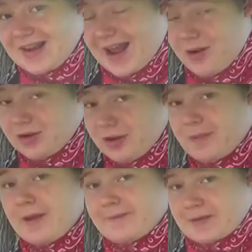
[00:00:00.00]
how good
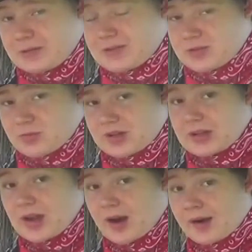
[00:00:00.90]
their photos
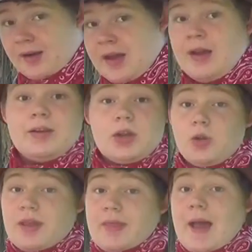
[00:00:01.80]
really are. Not
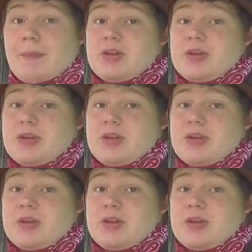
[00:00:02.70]
only that, but